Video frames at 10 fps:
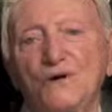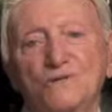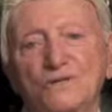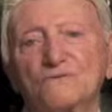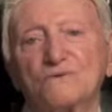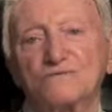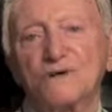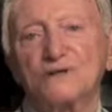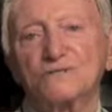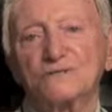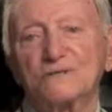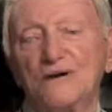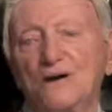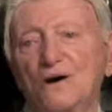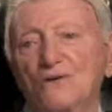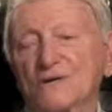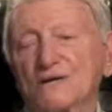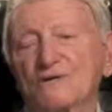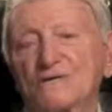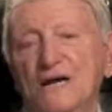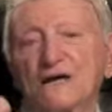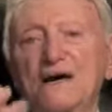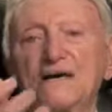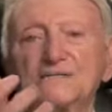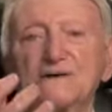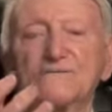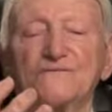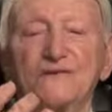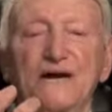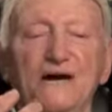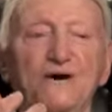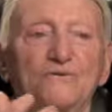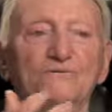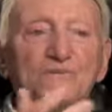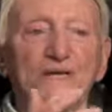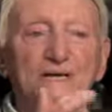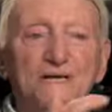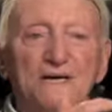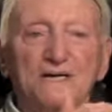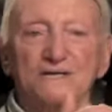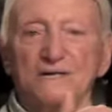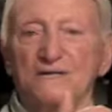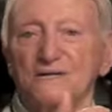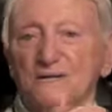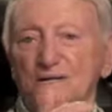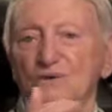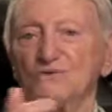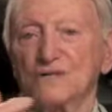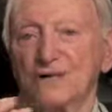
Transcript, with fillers: No, just one parachute. Okay, okay let me tell you, as of now, who's